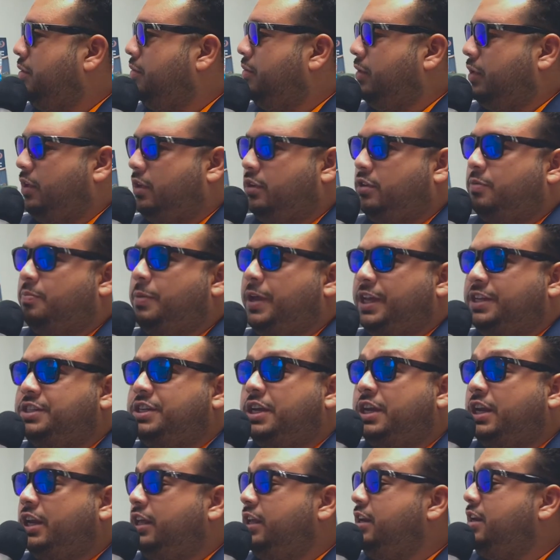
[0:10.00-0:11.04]
It's
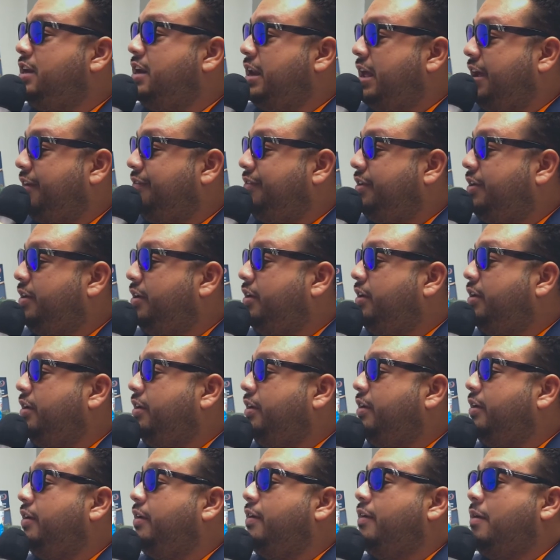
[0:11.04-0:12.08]
basically never
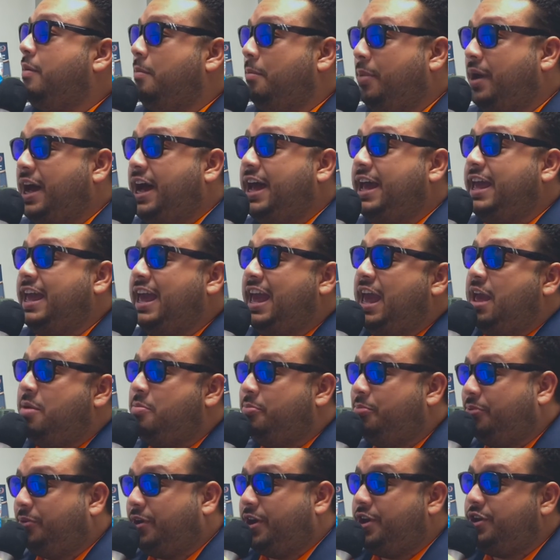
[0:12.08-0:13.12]
buy a
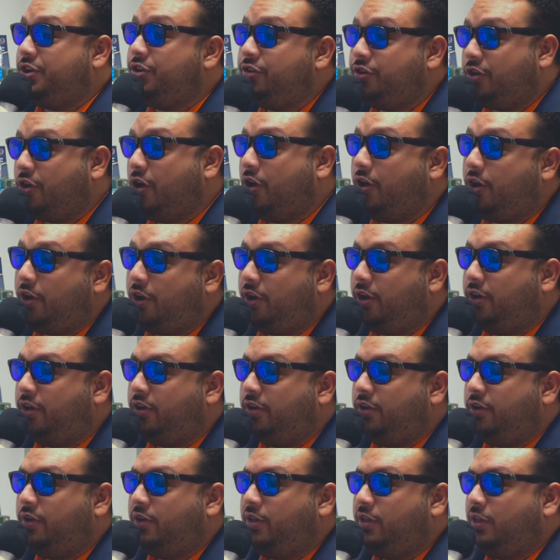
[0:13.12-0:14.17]
brand new car
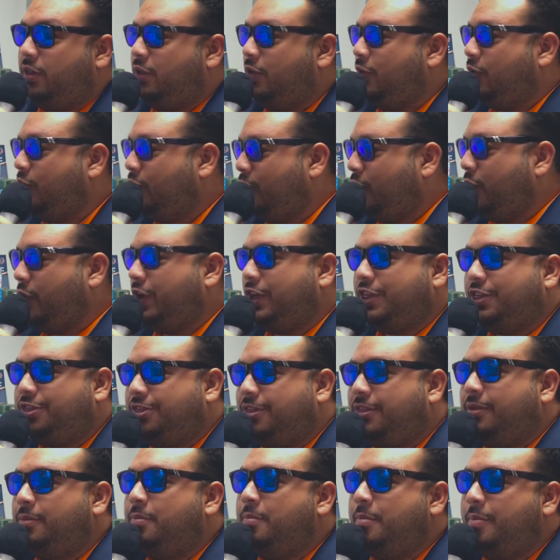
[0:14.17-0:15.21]
with
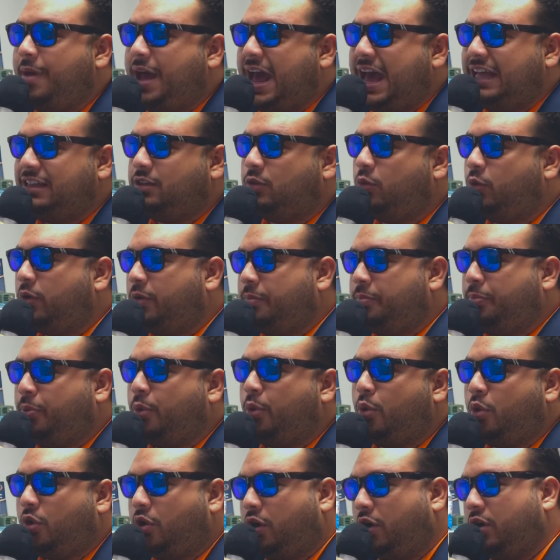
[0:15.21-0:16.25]
bad or
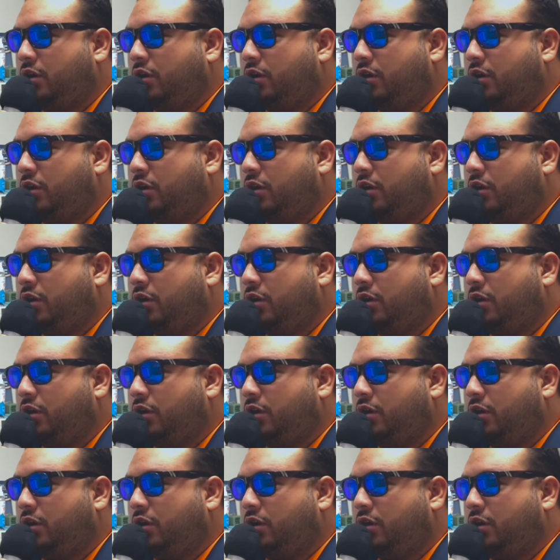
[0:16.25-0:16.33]
poor